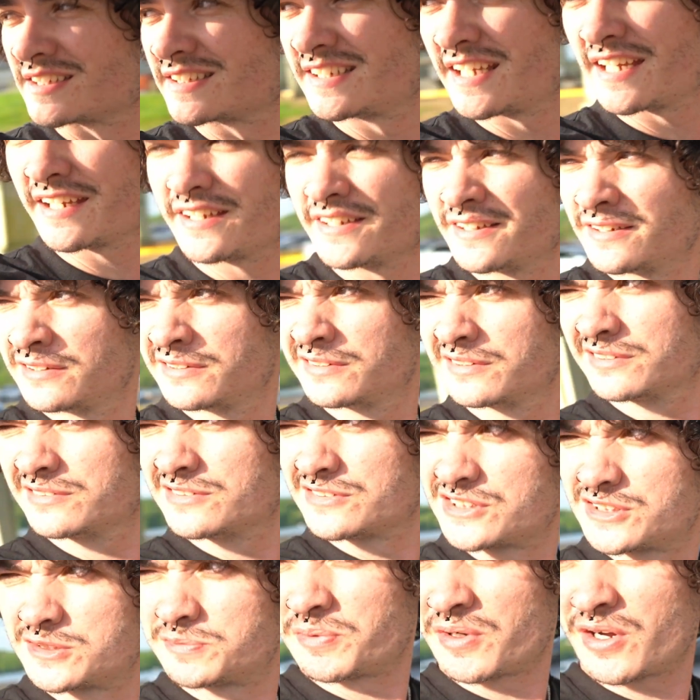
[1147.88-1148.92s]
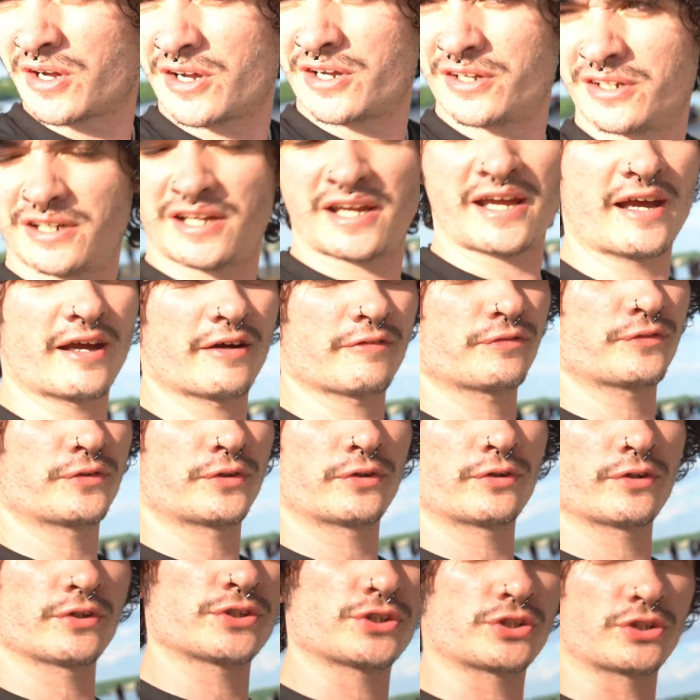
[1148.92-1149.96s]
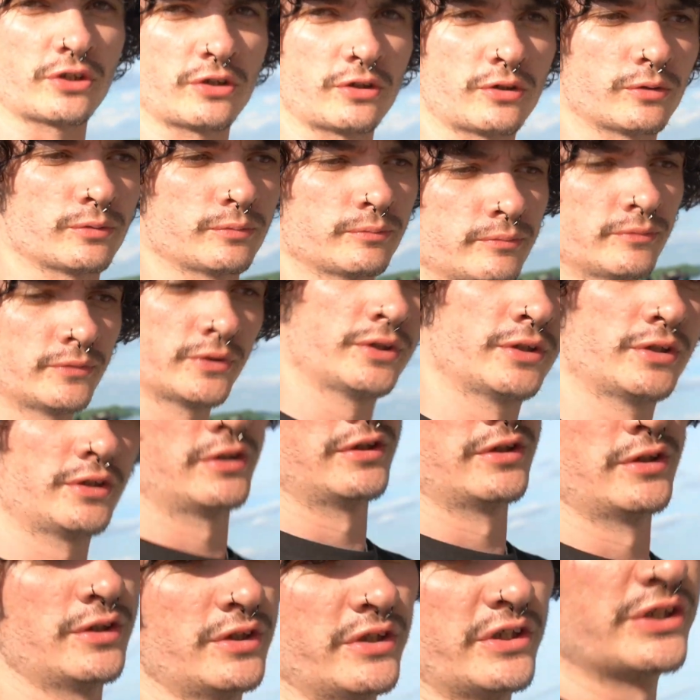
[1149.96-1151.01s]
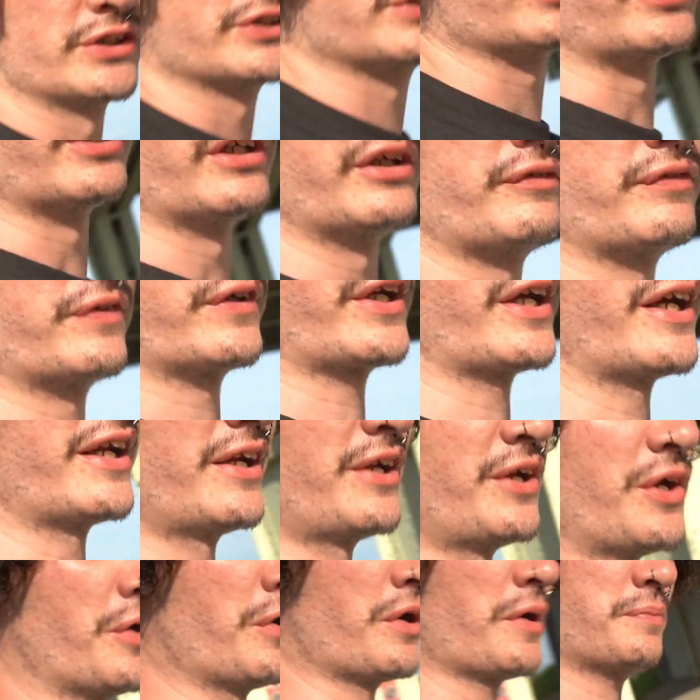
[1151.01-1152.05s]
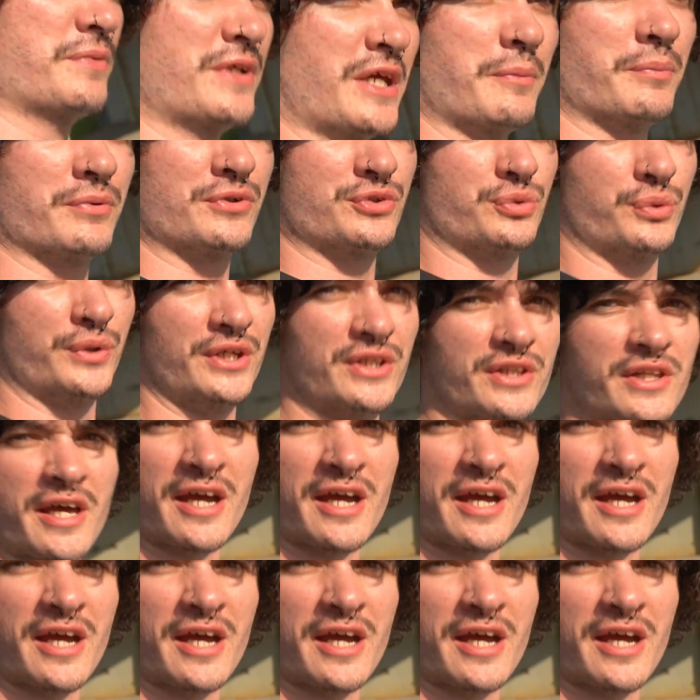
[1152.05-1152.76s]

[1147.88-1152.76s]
second spot after the show. Sorry for kind of no update between